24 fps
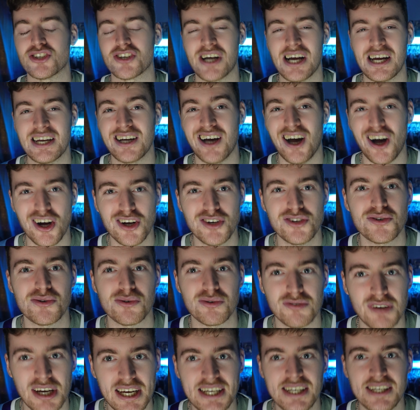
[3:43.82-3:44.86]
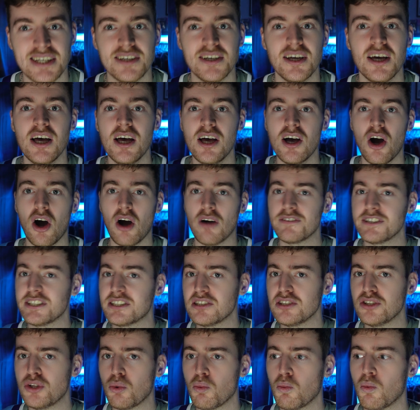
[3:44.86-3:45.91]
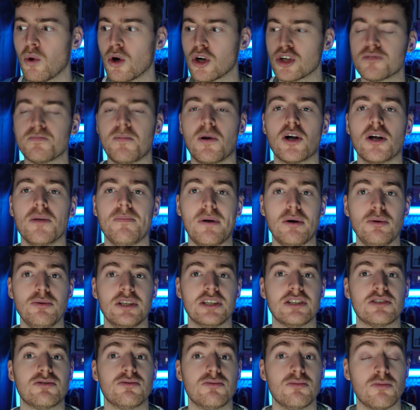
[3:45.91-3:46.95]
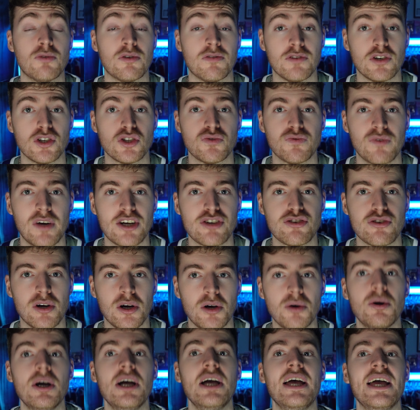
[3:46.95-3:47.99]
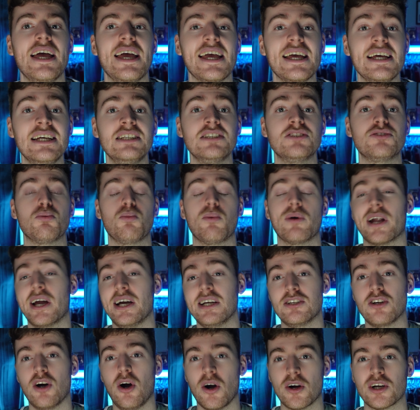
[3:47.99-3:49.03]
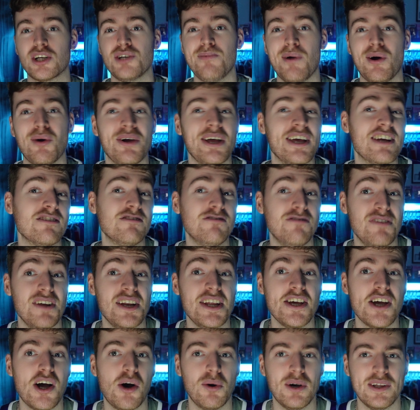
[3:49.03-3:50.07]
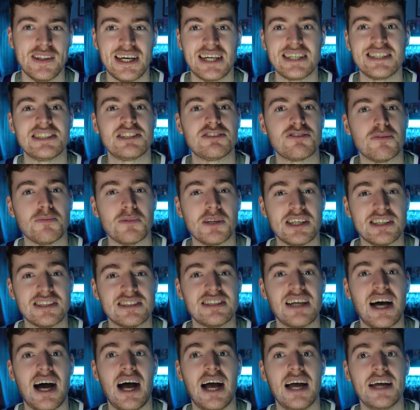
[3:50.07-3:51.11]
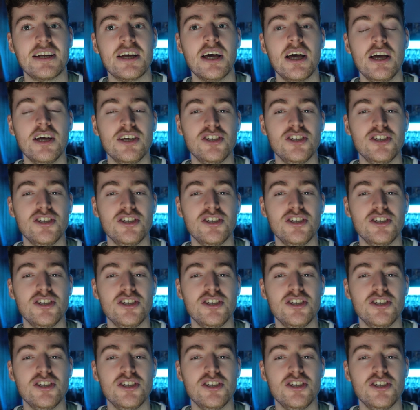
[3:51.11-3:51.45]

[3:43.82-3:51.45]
are kind of underrated. Obviously, the worst part about this reverse retro is what I talked about in a video, and that is from the side.